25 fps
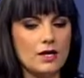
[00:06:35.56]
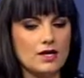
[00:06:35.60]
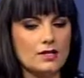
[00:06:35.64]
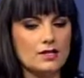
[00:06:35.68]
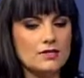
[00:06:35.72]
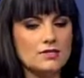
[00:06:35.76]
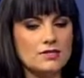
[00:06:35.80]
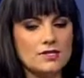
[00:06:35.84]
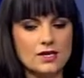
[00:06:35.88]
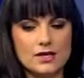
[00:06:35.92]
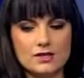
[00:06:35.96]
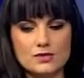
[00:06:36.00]
I, I,
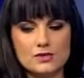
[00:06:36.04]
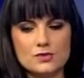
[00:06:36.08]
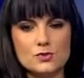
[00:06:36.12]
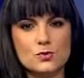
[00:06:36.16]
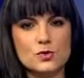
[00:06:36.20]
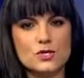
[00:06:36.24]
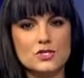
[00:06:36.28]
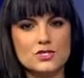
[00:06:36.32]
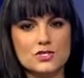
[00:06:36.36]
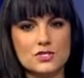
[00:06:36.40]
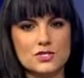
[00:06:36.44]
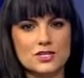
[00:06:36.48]
need to get this
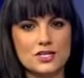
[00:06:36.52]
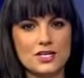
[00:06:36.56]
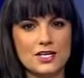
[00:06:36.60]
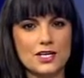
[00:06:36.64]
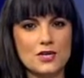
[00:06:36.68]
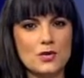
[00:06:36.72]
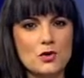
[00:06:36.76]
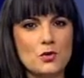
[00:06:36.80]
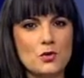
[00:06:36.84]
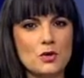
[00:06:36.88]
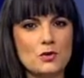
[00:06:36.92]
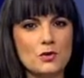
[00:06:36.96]
question in.
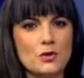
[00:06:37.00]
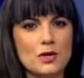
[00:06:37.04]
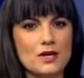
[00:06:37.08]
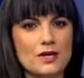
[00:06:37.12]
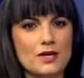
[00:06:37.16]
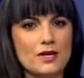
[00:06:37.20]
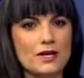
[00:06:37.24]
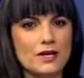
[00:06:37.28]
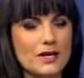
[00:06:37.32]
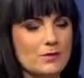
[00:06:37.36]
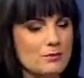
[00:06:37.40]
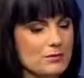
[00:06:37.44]
I know we're
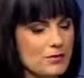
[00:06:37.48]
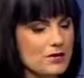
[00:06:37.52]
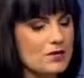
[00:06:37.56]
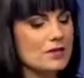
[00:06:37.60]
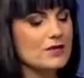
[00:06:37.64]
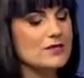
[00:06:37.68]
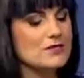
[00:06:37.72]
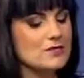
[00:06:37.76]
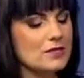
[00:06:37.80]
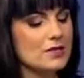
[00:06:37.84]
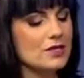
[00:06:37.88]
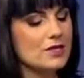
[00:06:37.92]
running late, but
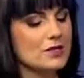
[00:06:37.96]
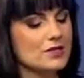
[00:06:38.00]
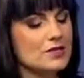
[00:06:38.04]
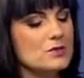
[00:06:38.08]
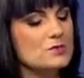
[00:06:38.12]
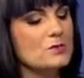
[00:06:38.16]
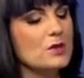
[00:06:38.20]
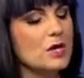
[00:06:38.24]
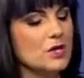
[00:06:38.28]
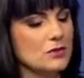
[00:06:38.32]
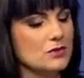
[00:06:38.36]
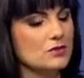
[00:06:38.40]
it is it
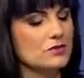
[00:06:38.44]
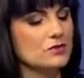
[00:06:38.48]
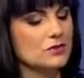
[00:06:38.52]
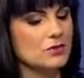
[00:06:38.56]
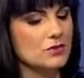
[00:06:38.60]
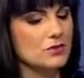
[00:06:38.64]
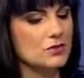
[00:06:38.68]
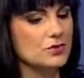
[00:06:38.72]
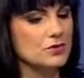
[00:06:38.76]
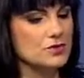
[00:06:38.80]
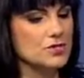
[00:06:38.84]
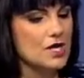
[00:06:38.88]
is part of
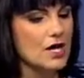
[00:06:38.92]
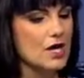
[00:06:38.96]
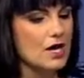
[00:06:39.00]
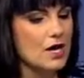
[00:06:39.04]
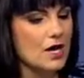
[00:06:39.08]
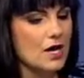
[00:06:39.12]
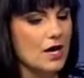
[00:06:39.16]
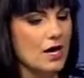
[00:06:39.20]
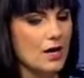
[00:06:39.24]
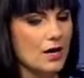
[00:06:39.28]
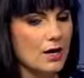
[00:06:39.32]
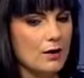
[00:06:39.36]
the news.
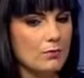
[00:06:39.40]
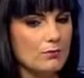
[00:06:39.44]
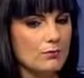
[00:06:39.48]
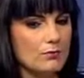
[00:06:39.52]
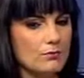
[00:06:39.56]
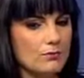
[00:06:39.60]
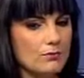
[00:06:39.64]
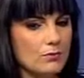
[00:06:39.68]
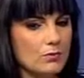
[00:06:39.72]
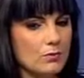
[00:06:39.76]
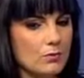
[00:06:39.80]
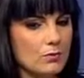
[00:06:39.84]

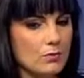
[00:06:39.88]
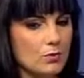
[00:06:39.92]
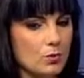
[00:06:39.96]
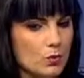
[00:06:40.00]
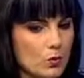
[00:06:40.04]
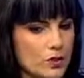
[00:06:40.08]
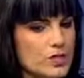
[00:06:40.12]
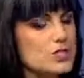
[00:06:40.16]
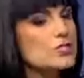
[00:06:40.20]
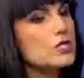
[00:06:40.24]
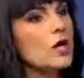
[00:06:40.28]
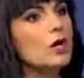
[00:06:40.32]
Um,
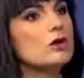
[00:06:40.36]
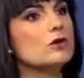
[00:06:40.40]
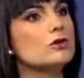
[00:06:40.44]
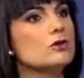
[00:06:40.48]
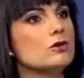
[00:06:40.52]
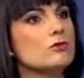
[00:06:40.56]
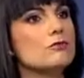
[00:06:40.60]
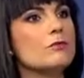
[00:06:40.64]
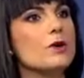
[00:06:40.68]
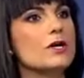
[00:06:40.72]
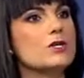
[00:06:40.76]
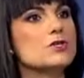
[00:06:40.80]
we
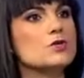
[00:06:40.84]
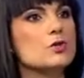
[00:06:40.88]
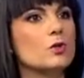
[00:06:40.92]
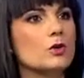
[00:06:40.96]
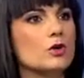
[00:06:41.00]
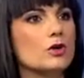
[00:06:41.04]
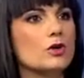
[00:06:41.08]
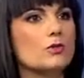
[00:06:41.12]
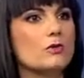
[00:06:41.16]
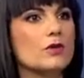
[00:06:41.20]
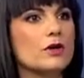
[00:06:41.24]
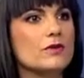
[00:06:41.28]
started off by
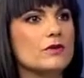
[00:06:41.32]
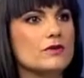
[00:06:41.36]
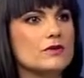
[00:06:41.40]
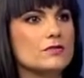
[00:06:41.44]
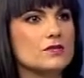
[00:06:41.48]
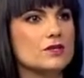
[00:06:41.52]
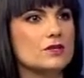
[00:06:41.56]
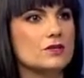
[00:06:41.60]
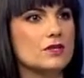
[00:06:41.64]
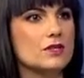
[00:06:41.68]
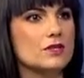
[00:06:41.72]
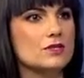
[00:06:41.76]
talking about
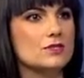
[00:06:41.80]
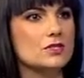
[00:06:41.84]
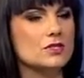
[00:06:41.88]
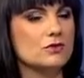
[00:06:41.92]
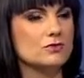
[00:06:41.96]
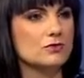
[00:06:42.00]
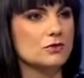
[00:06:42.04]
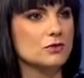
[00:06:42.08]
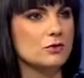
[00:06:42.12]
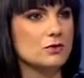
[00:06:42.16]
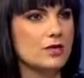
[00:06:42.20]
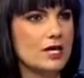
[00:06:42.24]
this in the
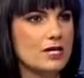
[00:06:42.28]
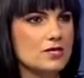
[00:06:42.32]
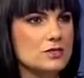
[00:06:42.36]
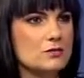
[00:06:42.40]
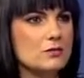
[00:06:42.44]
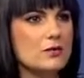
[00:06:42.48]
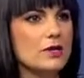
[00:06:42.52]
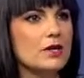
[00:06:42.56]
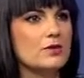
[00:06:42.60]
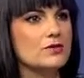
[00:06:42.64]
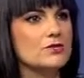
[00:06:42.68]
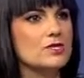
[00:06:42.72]
interview,
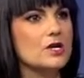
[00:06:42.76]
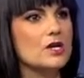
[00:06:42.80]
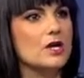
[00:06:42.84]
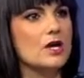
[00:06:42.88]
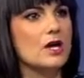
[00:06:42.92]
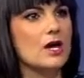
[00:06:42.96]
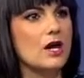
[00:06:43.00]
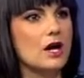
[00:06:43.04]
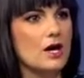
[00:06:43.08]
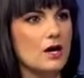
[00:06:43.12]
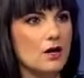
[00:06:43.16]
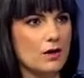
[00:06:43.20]
that about
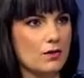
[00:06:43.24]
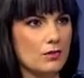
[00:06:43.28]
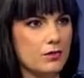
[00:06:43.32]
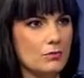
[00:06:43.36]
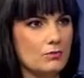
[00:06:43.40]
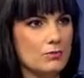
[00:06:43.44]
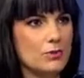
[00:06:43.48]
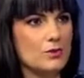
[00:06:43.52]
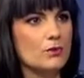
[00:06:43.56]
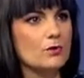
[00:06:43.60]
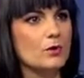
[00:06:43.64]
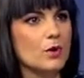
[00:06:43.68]
uh,
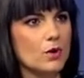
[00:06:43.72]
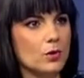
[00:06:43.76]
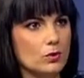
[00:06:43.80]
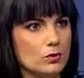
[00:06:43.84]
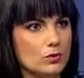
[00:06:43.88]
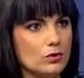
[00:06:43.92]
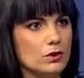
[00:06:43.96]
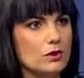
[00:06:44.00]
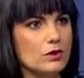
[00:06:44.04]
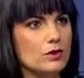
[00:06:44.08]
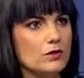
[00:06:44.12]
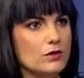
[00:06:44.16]
the
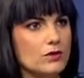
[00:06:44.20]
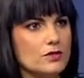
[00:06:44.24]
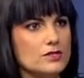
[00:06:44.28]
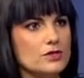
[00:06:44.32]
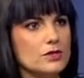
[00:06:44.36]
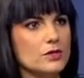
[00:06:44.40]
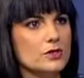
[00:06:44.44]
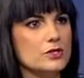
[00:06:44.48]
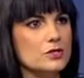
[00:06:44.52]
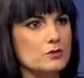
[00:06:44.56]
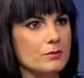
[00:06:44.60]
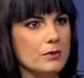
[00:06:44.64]
parole
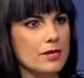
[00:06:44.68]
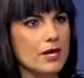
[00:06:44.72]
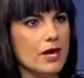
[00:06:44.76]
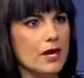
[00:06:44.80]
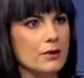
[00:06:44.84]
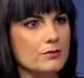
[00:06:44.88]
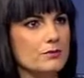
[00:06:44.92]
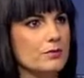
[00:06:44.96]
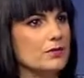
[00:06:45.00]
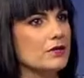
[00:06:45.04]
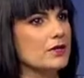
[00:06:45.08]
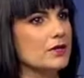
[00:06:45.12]
that's going to be
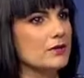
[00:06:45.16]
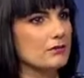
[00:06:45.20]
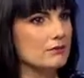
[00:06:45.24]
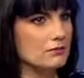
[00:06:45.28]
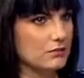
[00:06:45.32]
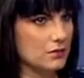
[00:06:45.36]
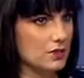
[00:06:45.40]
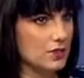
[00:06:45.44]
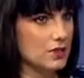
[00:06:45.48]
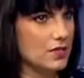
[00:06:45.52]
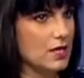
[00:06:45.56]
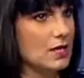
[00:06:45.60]

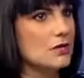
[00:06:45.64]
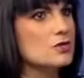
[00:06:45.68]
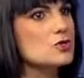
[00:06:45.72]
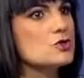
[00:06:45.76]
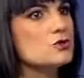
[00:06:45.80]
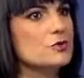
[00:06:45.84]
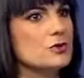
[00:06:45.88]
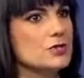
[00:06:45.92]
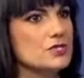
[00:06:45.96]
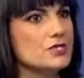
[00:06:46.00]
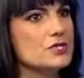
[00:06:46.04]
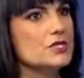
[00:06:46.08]
happening, the
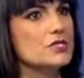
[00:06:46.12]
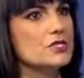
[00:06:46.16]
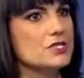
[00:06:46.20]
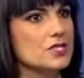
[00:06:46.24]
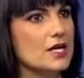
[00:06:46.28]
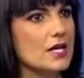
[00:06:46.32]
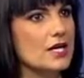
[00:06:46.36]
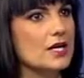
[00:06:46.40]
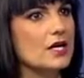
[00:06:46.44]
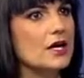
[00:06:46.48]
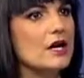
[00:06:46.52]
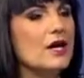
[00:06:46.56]
announcement
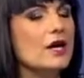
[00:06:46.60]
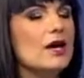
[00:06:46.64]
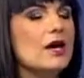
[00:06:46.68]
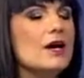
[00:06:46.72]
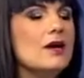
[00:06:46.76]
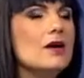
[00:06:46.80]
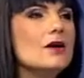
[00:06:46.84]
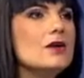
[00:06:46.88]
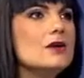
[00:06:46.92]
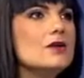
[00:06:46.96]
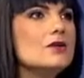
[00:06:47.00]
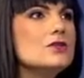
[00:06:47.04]
today.
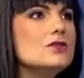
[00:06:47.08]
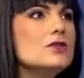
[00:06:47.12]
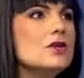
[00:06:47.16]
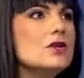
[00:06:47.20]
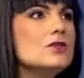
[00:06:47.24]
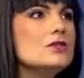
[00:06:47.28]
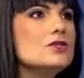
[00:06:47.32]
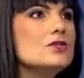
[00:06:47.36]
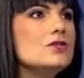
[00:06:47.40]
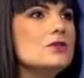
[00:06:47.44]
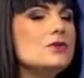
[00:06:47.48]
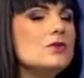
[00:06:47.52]

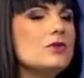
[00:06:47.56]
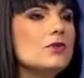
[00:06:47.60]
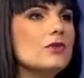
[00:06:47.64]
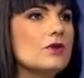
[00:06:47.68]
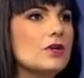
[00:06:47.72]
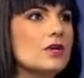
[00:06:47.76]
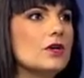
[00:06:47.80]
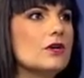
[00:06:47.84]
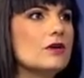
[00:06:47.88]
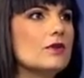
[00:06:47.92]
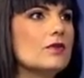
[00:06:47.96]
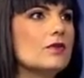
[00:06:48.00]
do you
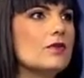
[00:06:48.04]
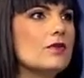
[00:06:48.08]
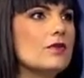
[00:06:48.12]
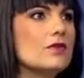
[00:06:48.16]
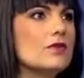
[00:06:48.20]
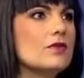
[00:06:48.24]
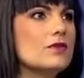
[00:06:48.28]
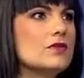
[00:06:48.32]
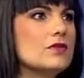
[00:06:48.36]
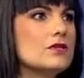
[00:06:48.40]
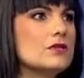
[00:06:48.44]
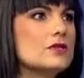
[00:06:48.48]
think
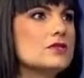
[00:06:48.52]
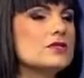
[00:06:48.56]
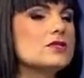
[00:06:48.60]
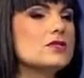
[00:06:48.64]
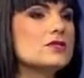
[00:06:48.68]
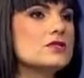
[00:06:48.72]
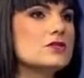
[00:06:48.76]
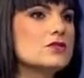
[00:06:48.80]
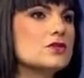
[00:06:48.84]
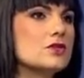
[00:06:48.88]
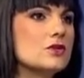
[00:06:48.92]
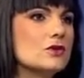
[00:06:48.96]
the
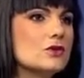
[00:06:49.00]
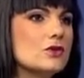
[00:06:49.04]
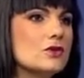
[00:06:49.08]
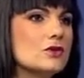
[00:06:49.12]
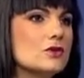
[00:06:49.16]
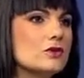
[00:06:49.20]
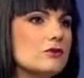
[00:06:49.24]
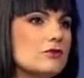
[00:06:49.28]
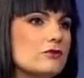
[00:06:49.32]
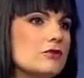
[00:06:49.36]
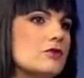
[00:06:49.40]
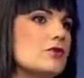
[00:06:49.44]
decision
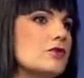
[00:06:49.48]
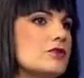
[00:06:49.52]
could